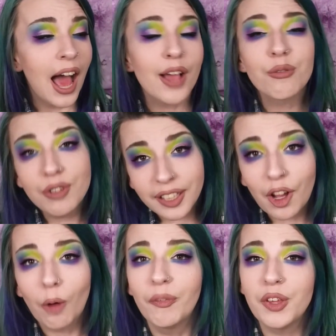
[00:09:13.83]
I
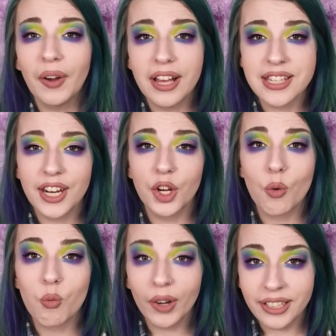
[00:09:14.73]
really hope that you guys had a
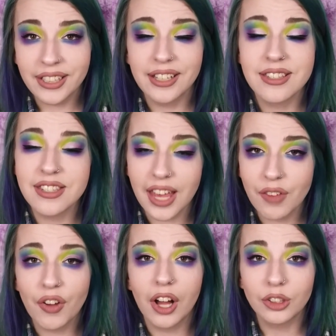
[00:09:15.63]
great and
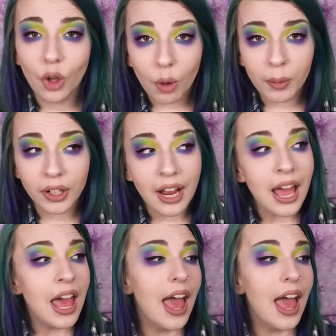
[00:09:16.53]
safe October,